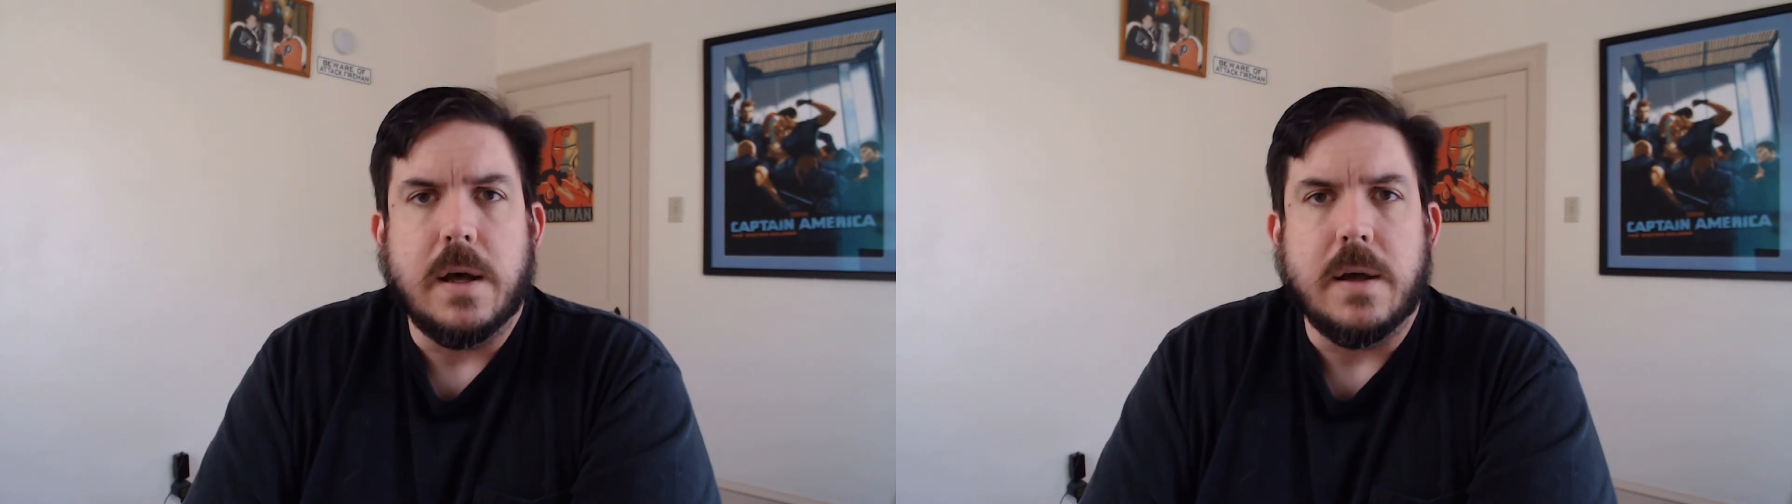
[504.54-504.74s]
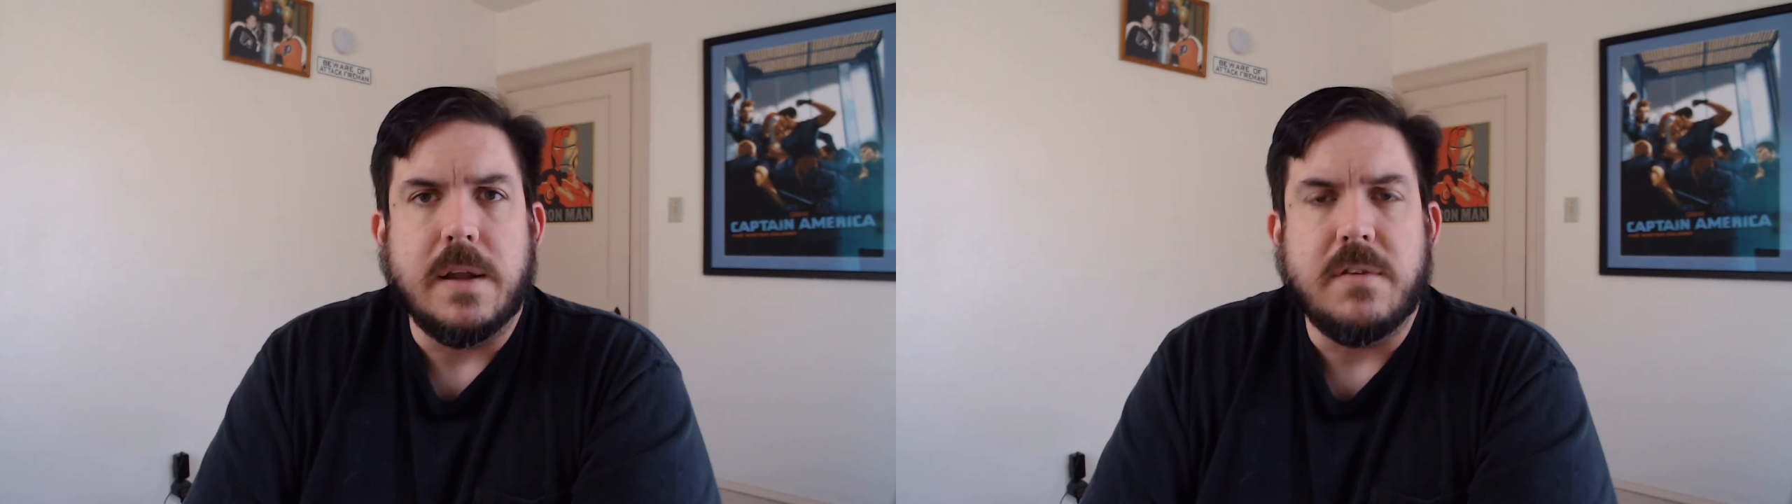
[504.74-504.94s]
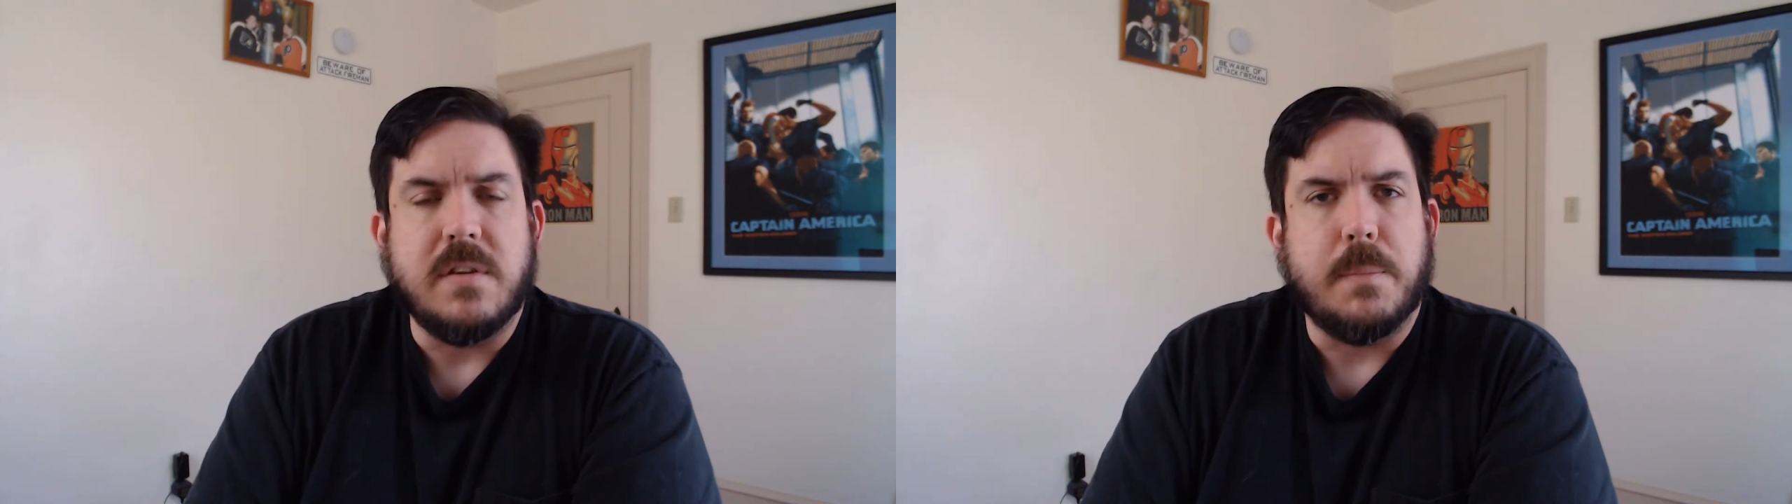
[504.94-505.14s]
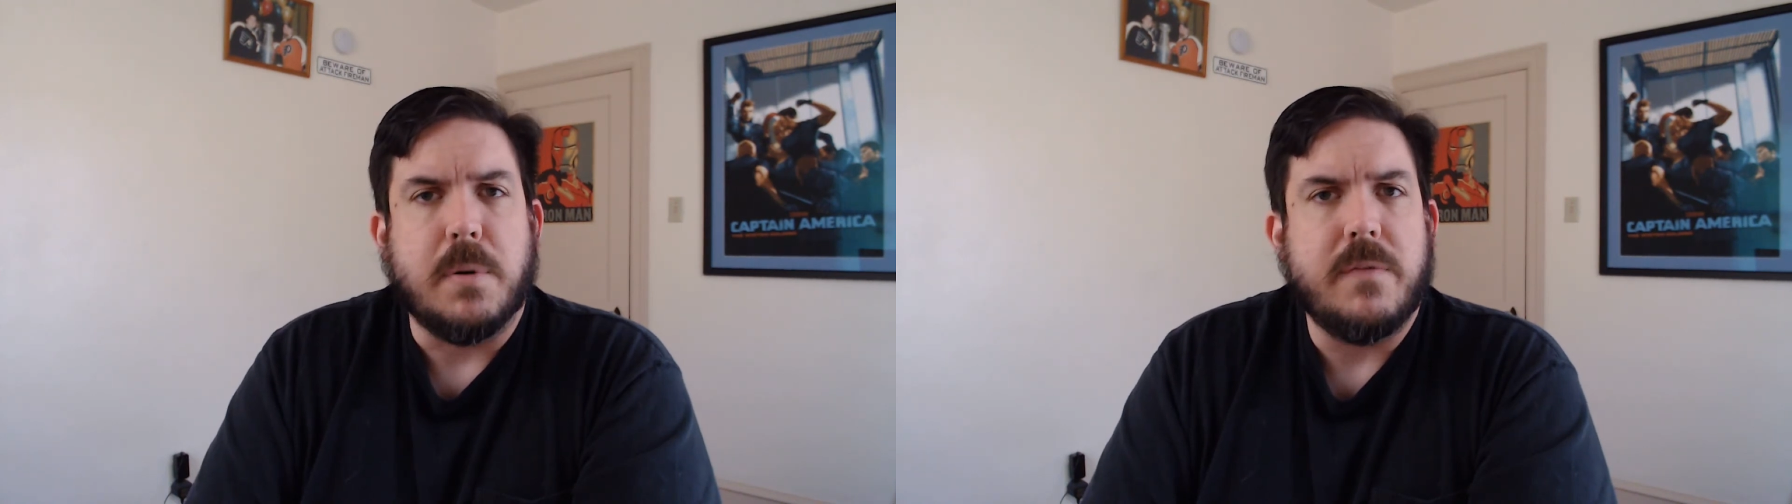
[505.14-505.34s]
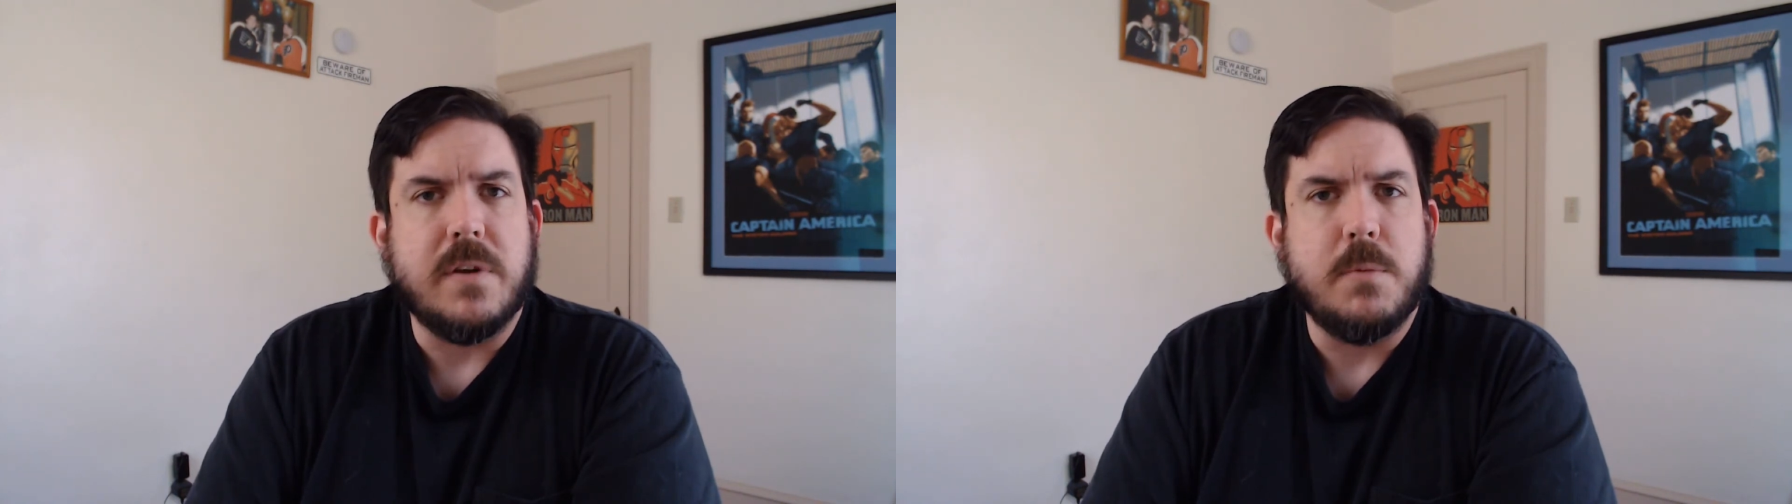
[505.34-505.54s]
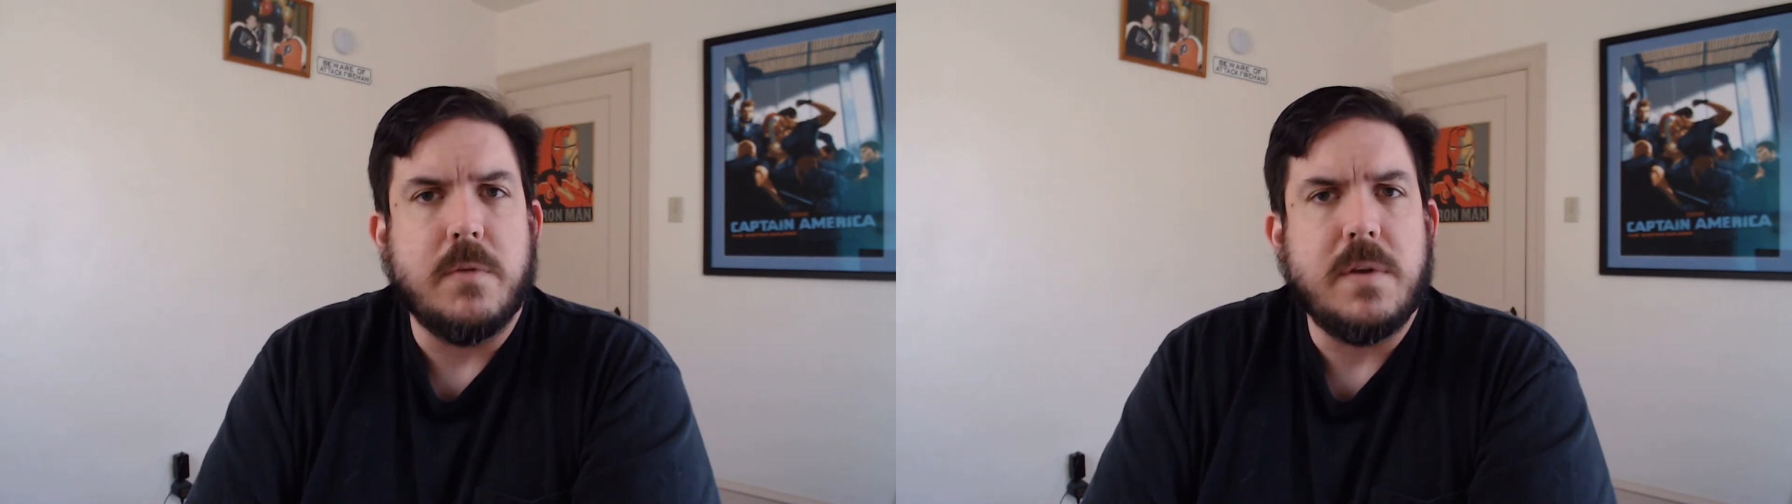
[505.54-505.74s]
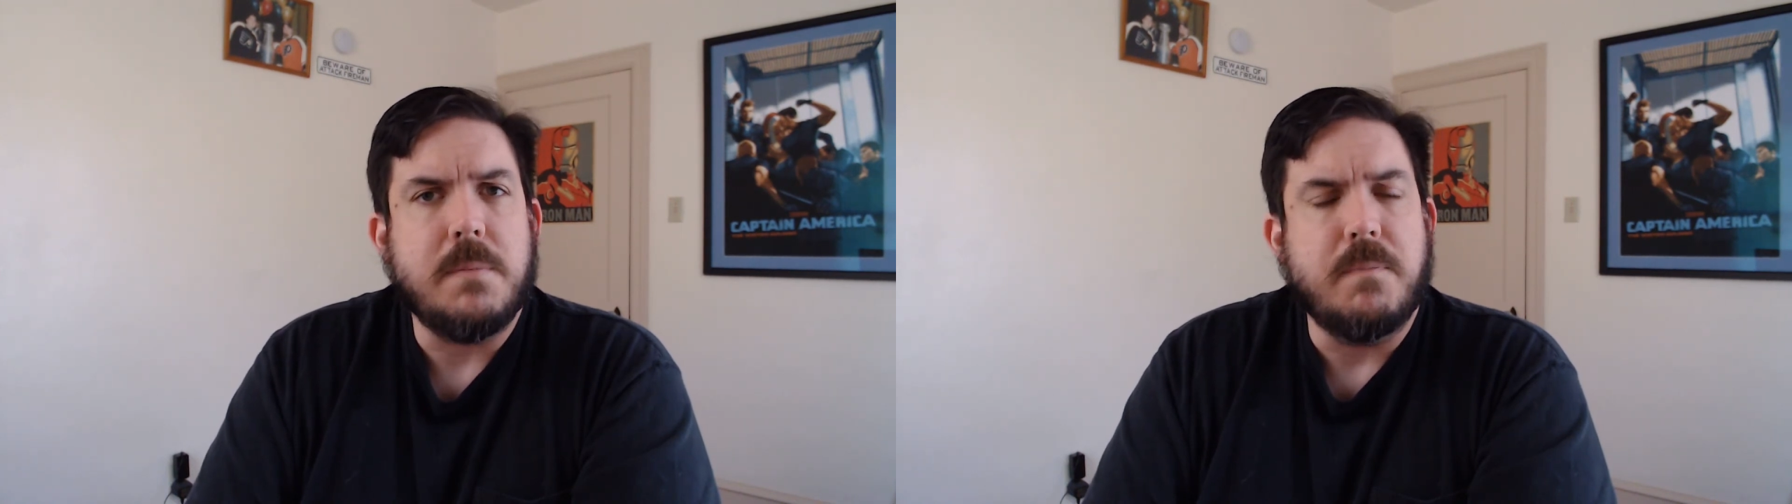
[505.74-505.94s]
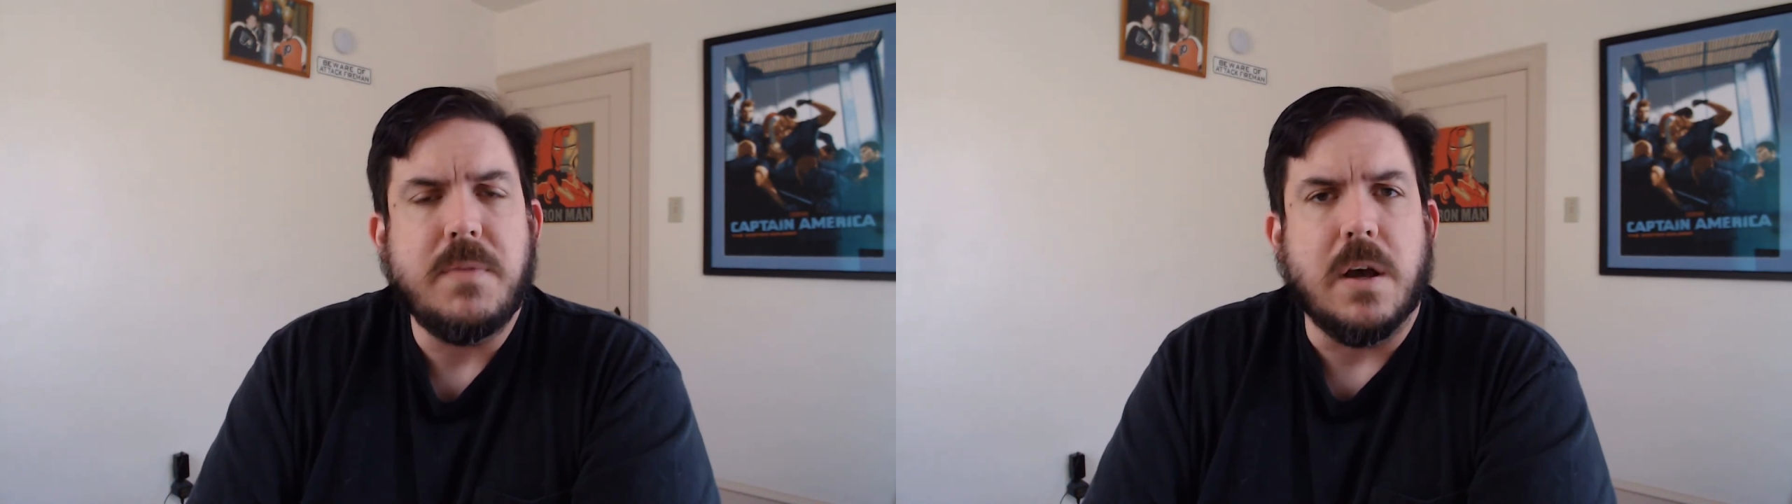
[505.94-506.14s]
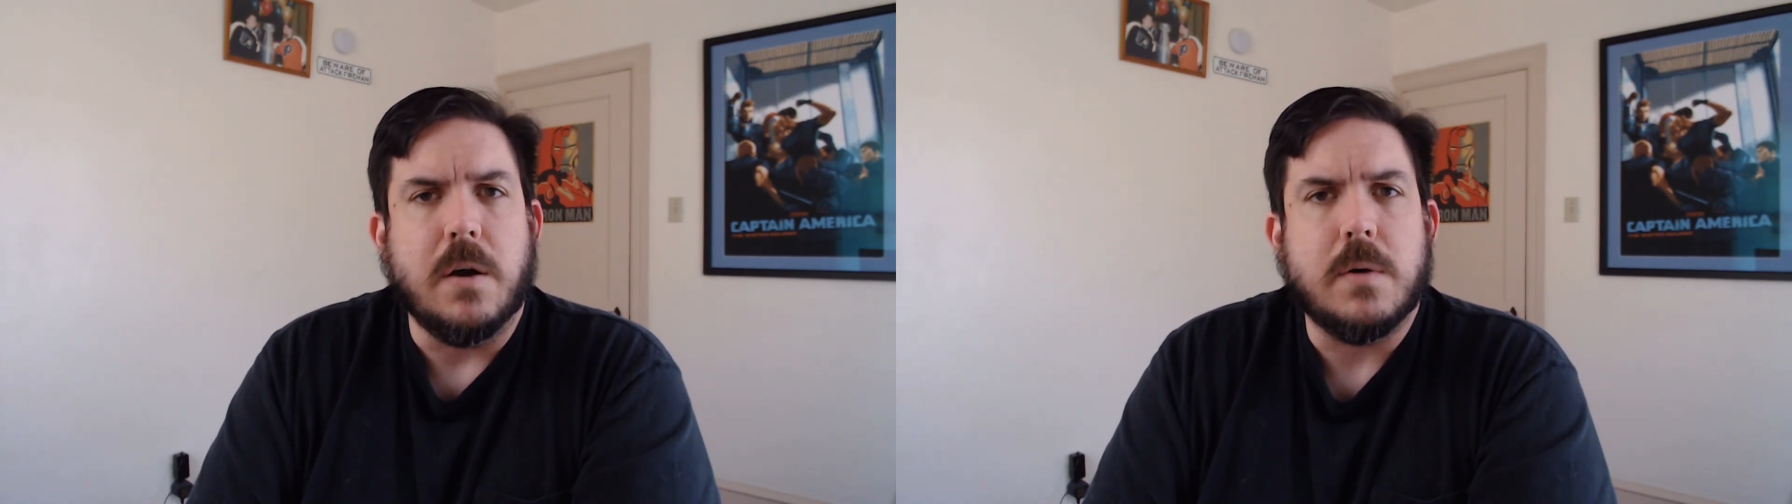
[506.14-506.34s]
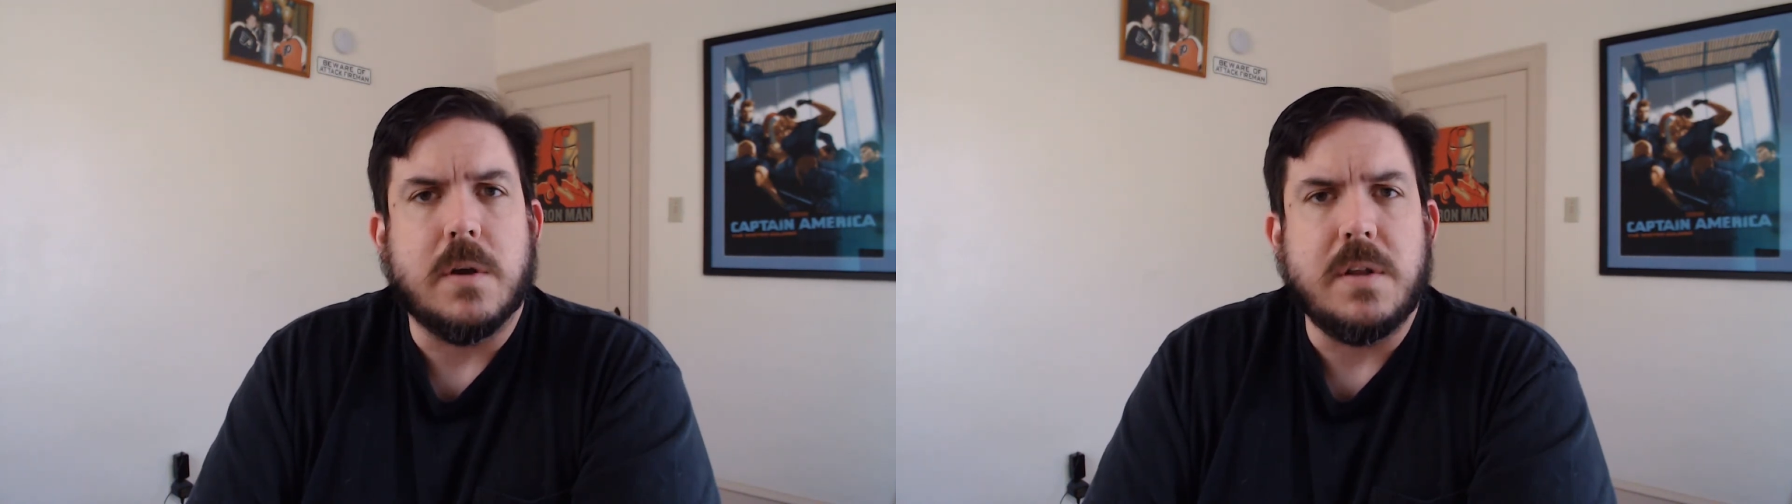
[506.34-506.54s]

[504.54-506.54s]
Is it the perfect movie? No.